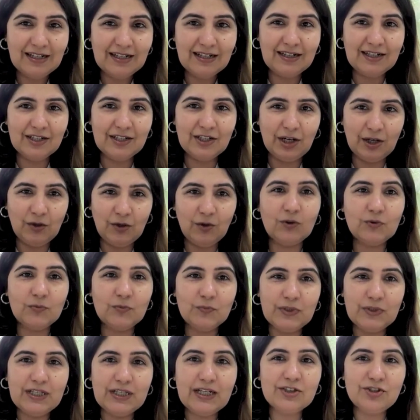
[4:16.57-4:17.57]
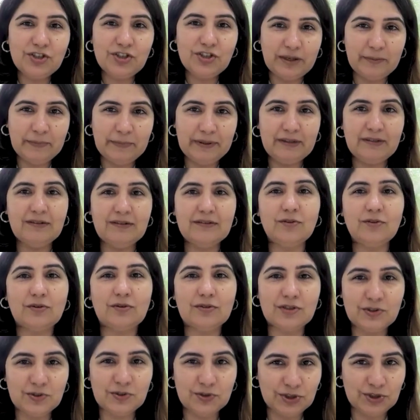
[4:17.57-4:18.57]
along with our chairman,
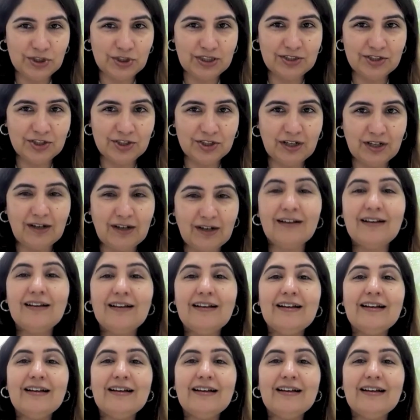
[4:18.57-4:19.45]
Dr. Sushil Shah.